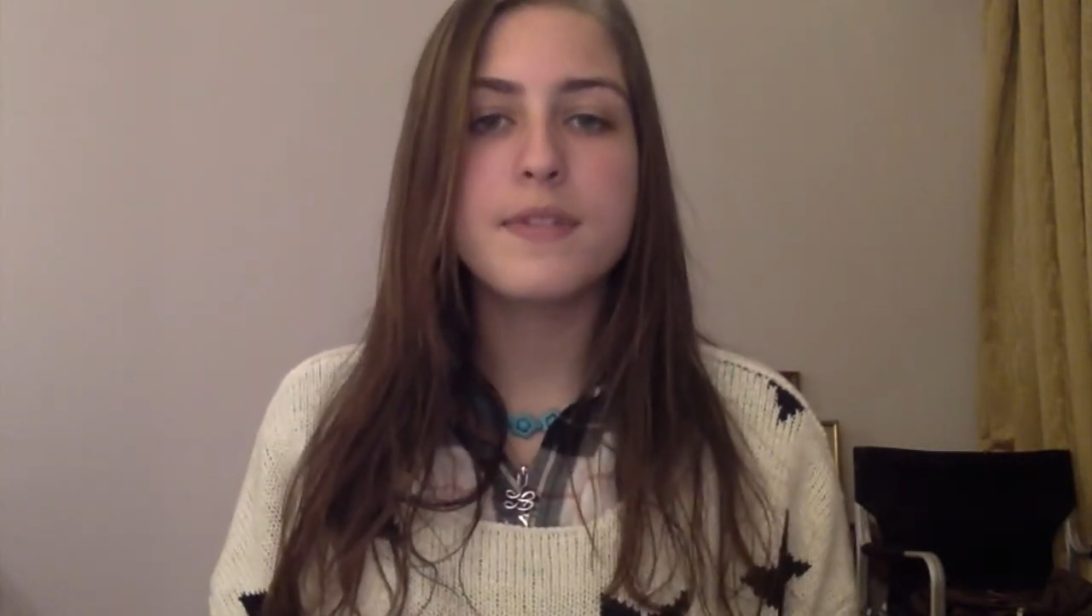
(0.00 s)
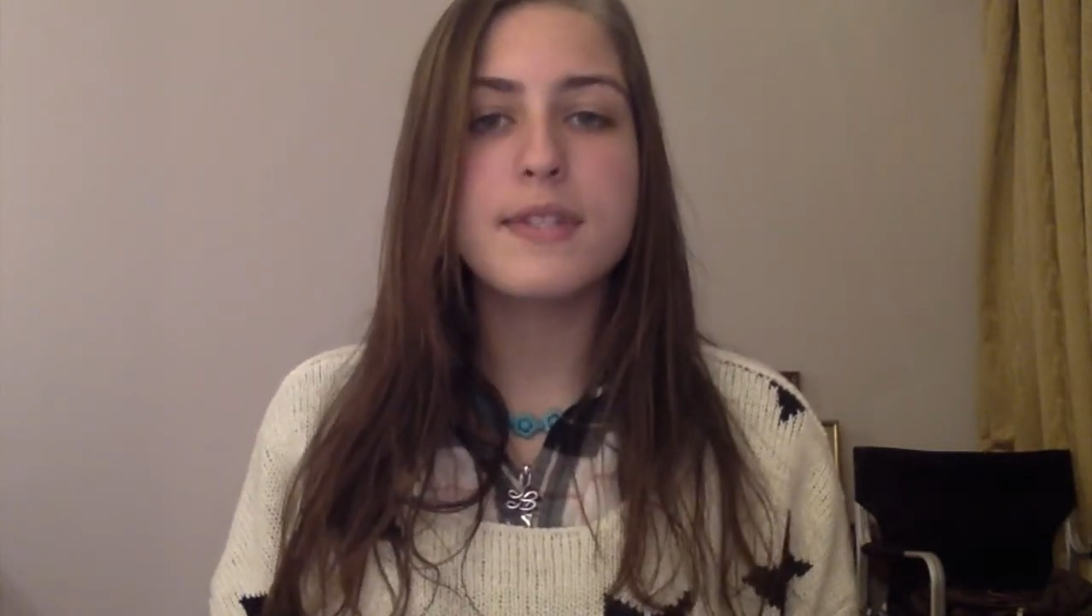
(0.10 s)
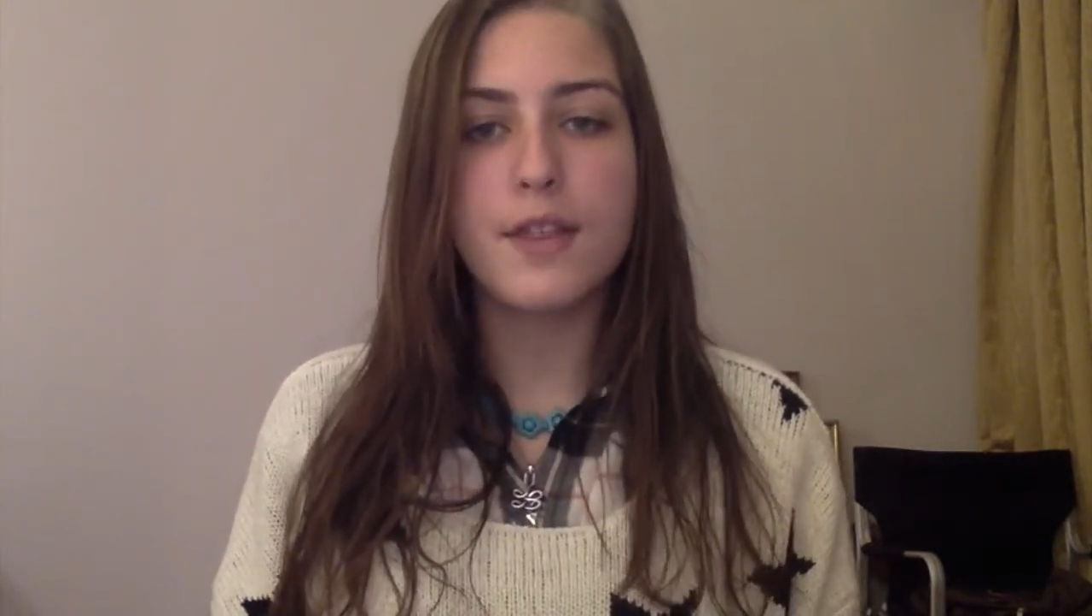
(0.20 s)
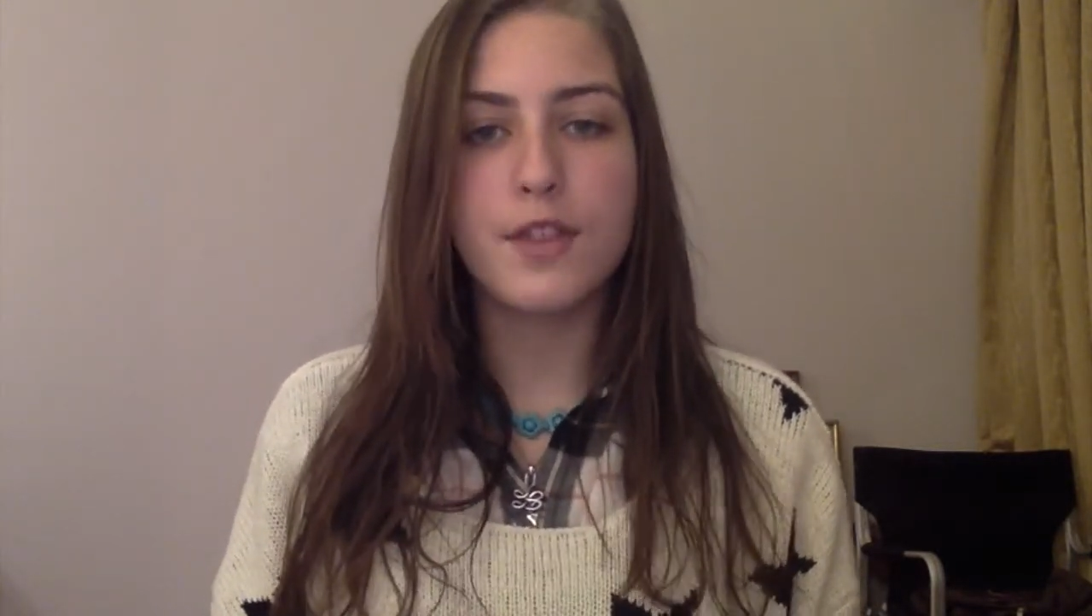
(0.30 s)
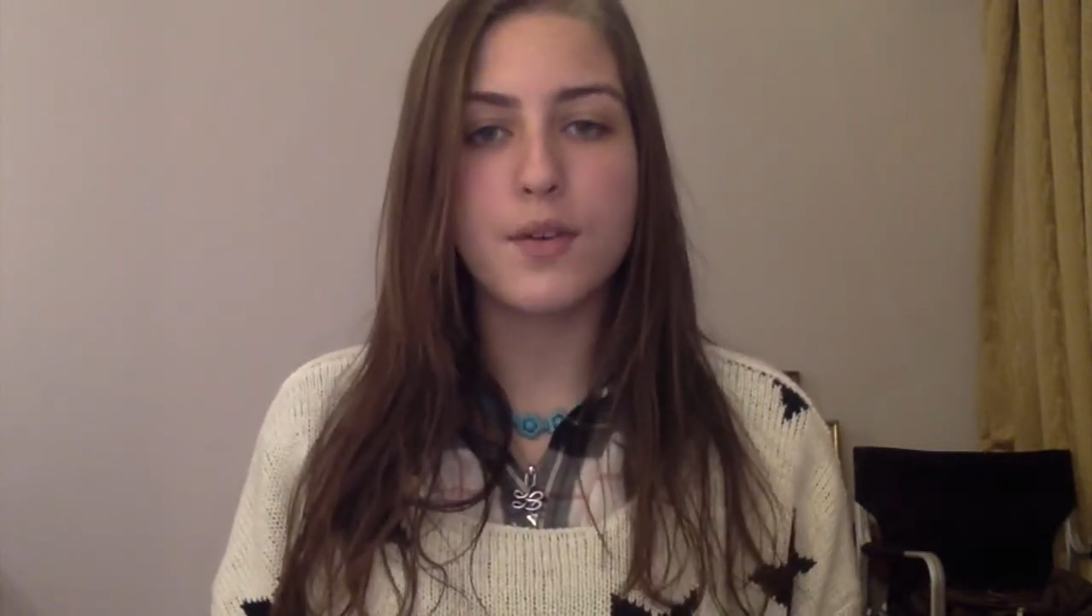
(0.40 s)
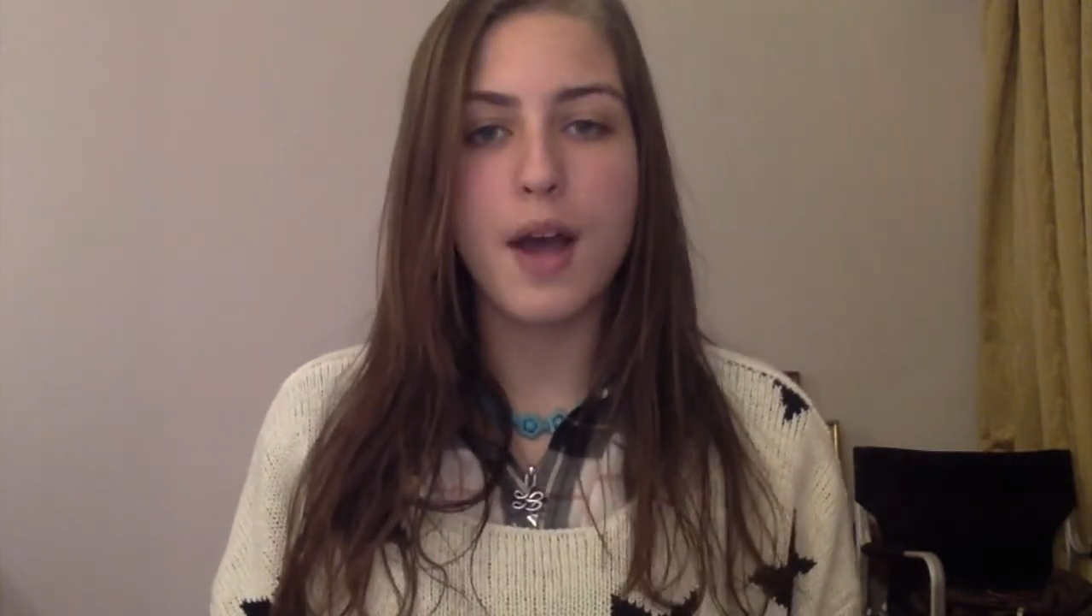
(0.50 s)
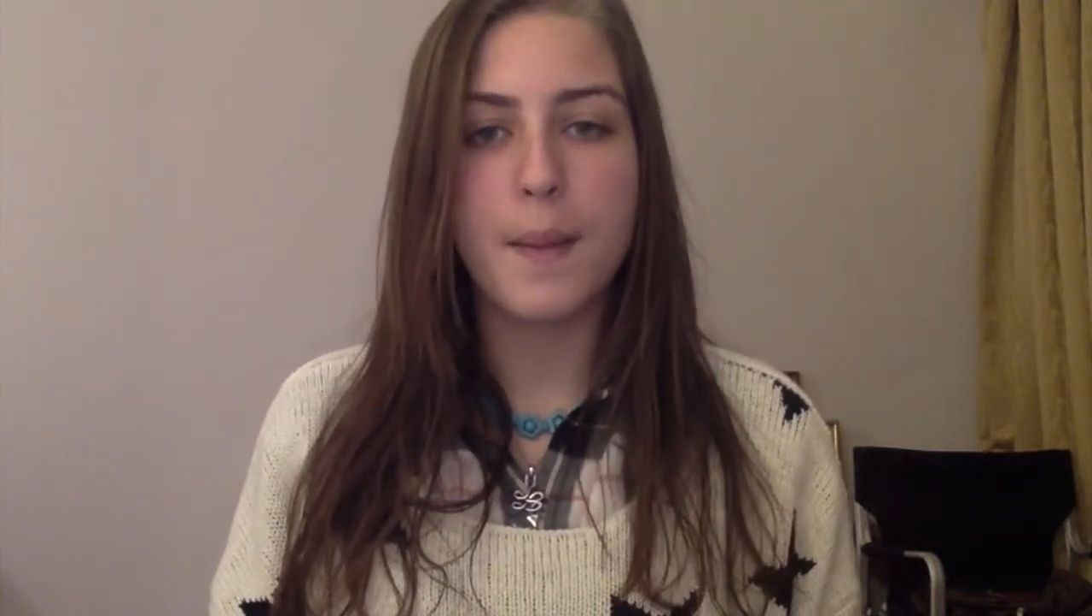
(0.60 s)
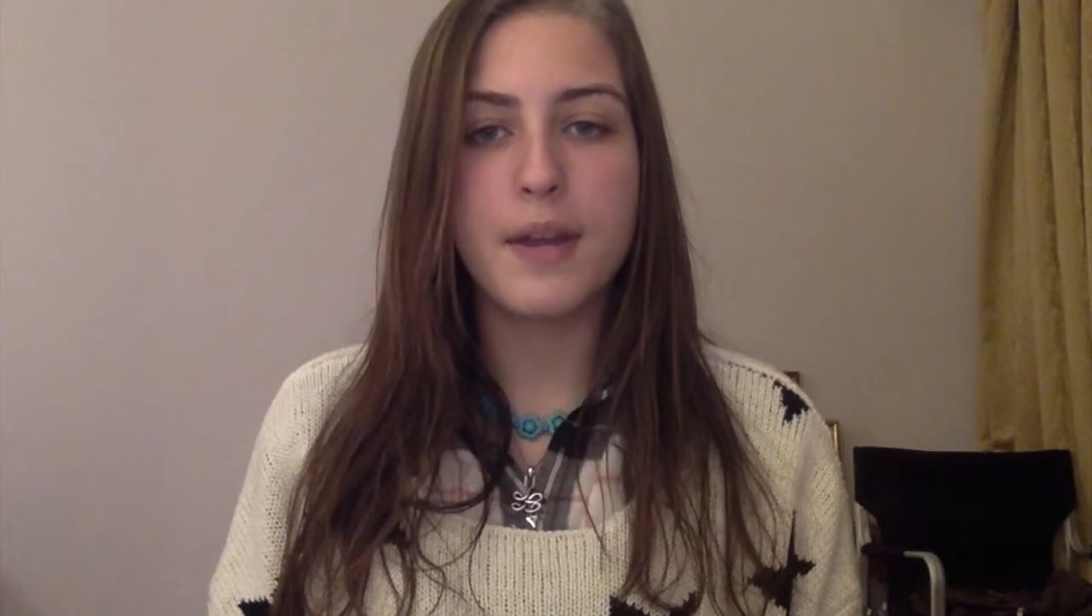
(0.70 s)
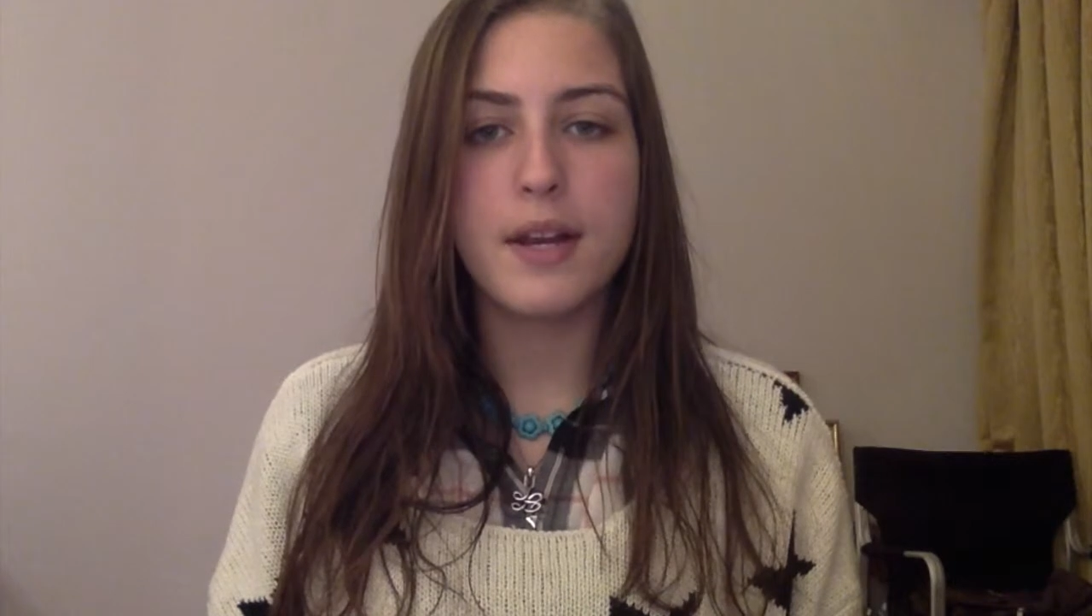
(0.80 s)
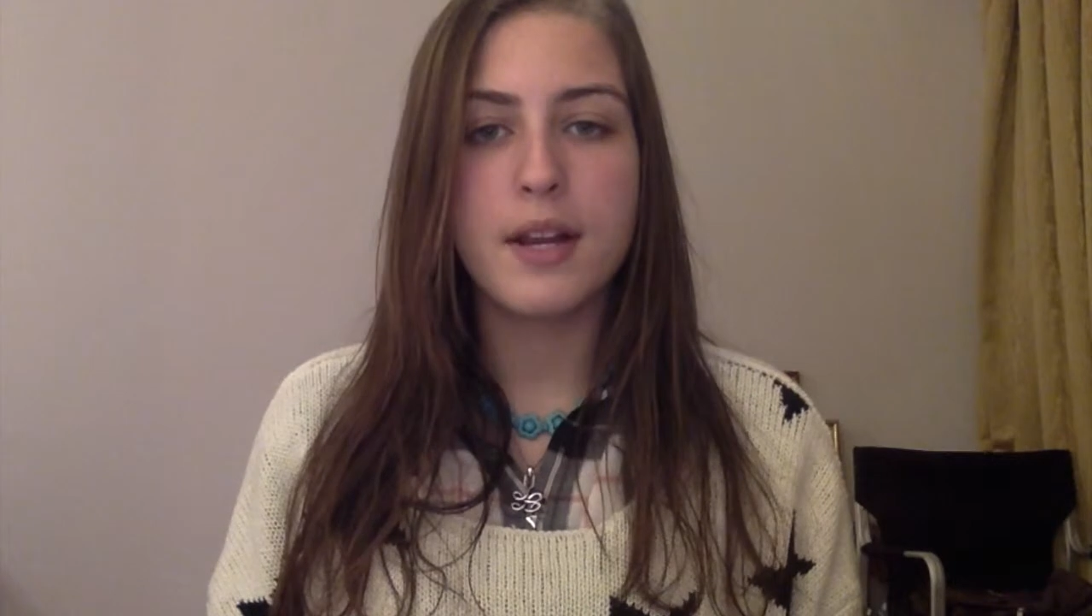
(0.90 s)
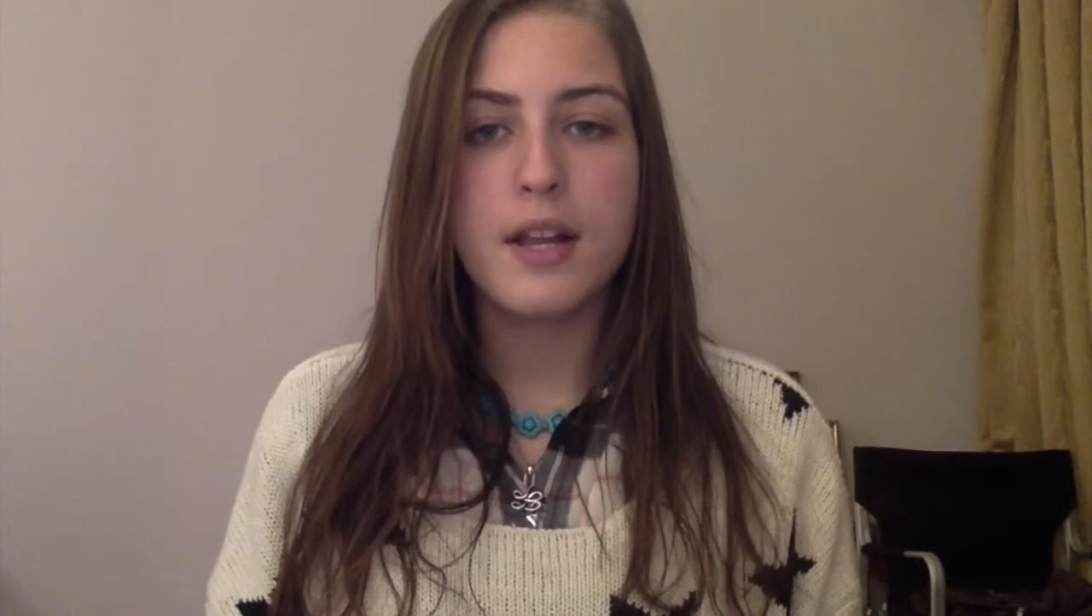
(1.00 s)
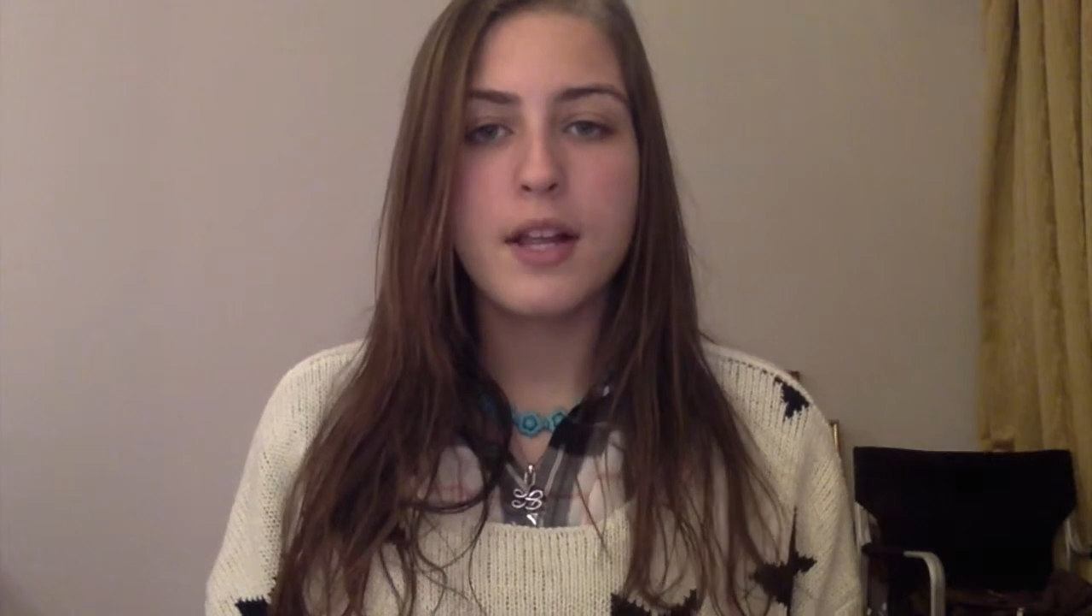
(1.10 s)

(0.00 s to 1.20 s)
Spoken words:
said the rabbit.